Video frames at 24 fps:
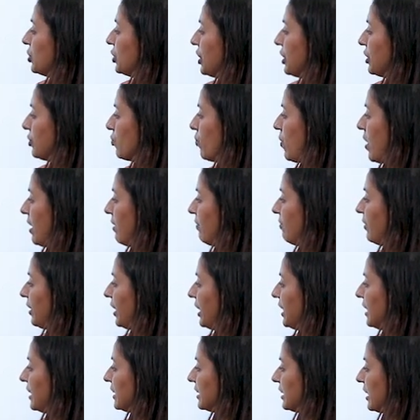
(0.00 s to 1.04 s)
G12
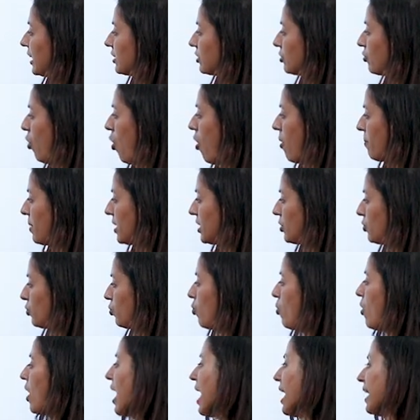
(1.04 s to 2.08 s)
E6 comma
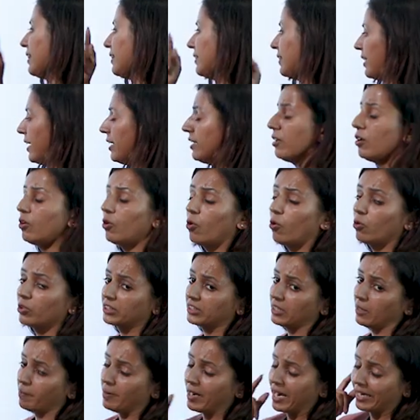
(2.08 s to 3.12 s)
2 and then close
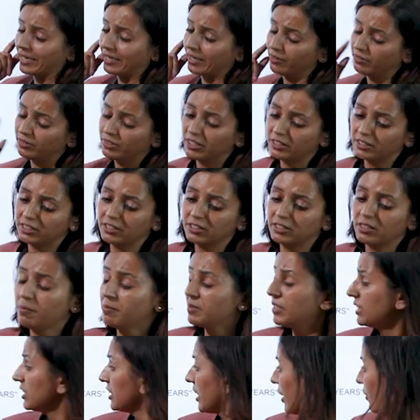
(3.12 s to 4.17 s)
the bracket. This is the
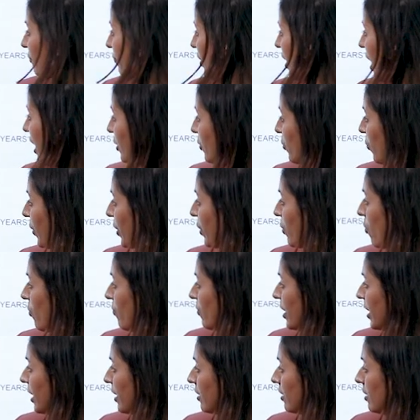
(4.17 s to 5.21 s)
mistake we are doing
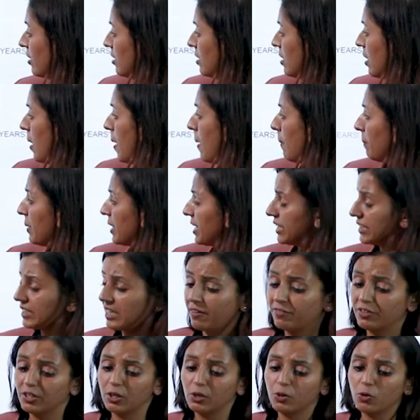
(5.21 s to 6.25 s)
over here. Please
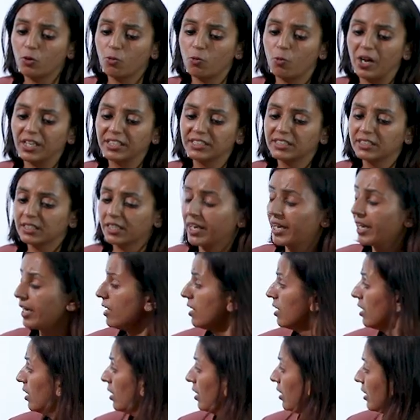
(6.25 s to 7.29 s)
have a look once
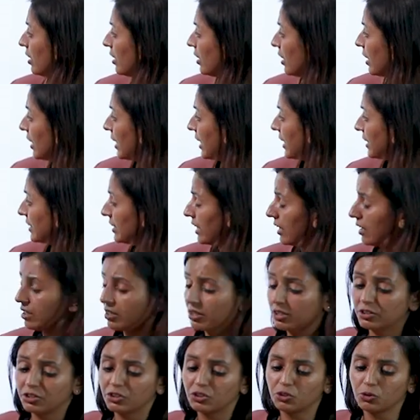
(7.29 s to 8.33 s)
again. Is
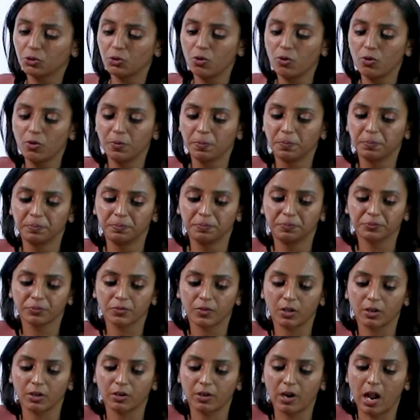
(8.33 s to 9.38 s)
equals to
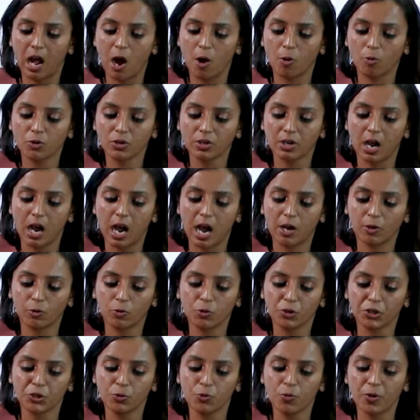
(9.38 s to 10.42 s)
round
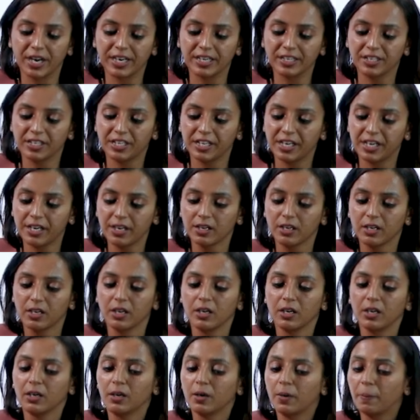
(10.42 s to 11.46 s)
R-O-U-N-D,
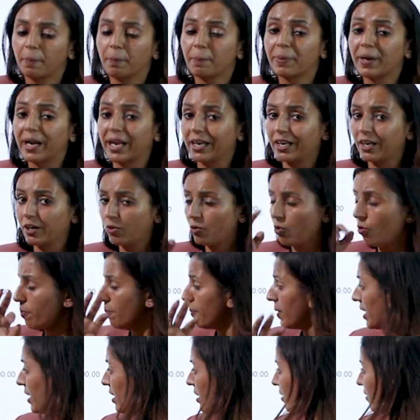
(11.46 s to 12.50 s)
bracket
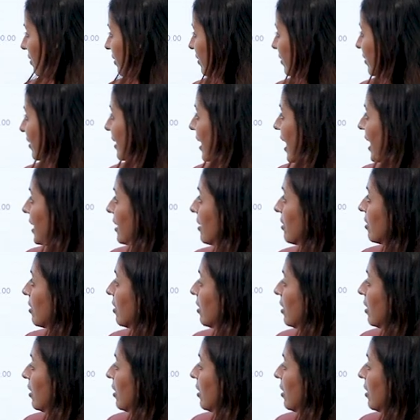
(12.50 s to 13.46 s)
open, right?